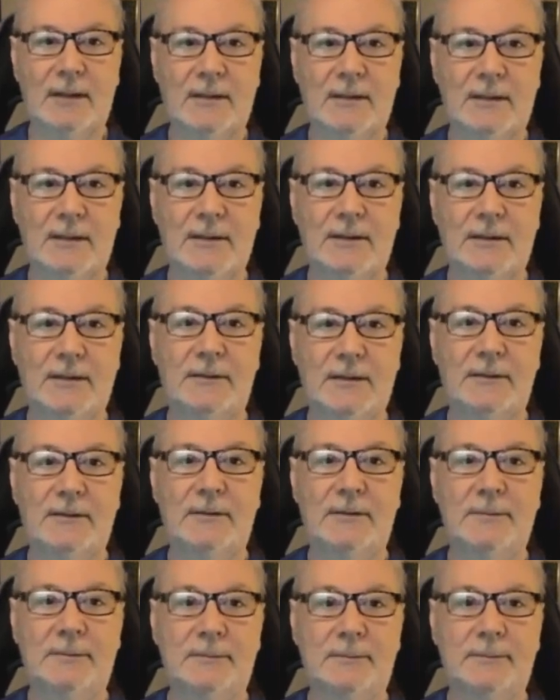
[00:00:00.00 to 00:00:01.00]

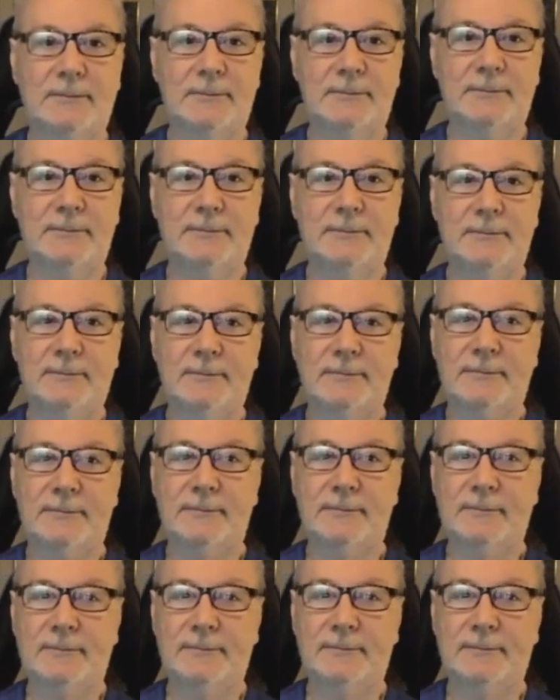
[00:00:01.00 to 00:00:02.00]

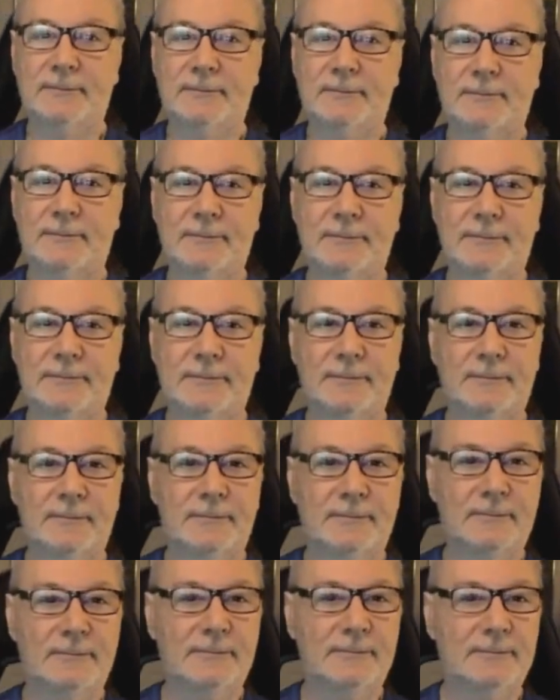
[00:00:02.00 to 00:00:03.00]

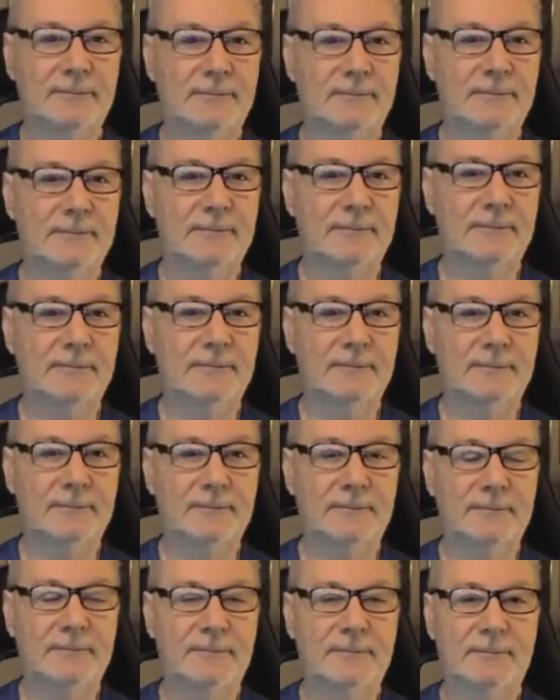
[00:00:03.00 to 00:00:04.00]

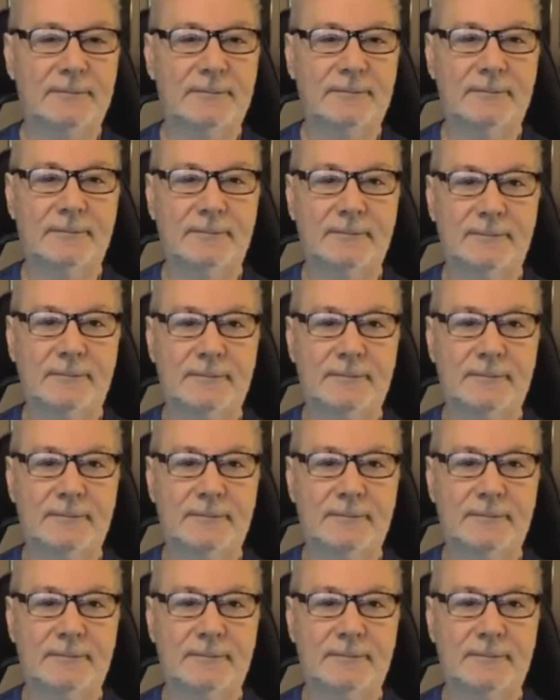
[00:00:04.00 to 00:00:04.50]
This person isn't speaking.